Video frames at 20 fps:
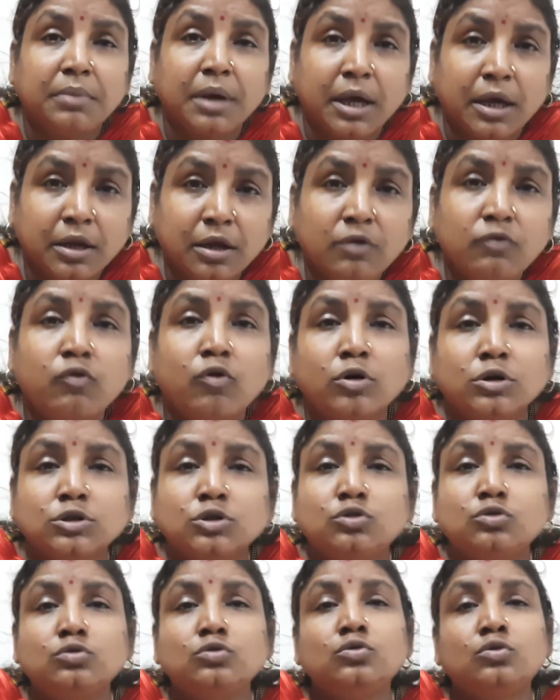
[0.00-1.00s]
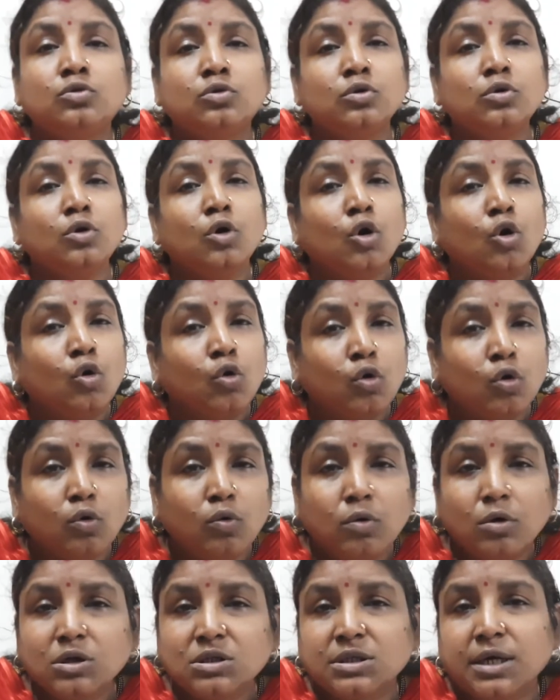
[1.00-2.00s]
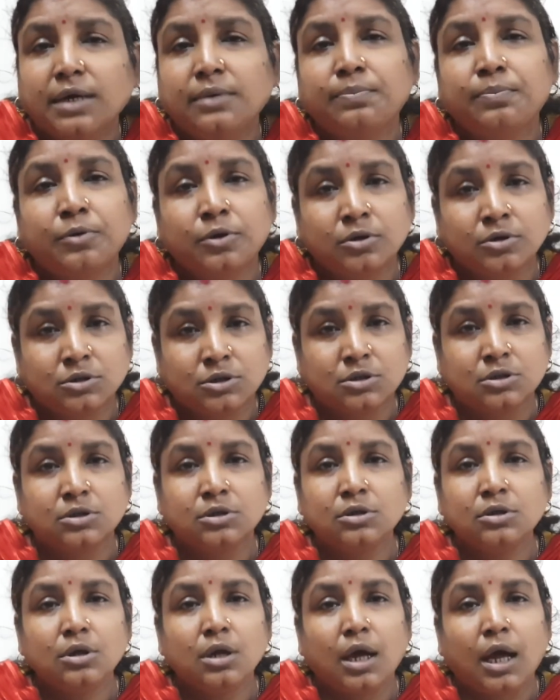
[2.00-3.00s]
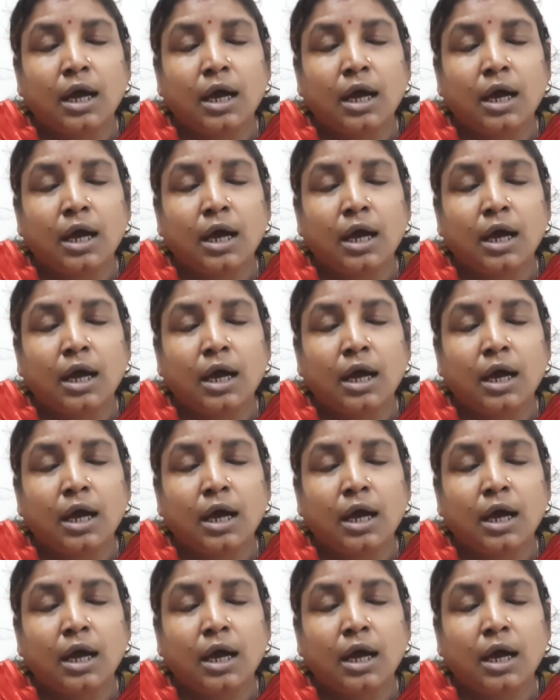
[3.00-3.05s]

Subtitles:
Mary wants to know who was that person